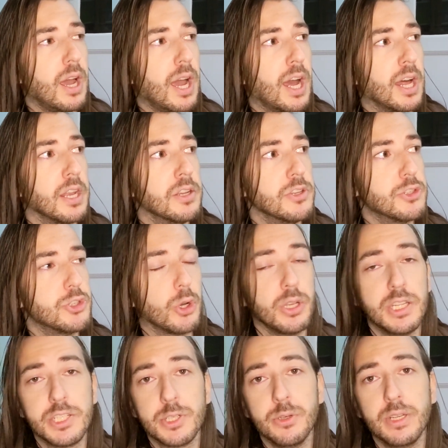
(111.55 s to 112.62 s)
and John
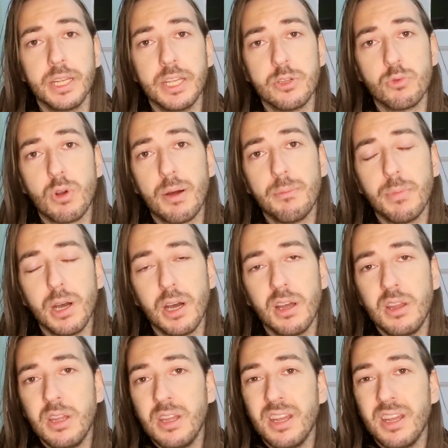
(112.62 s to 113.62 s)
is doing his rumba.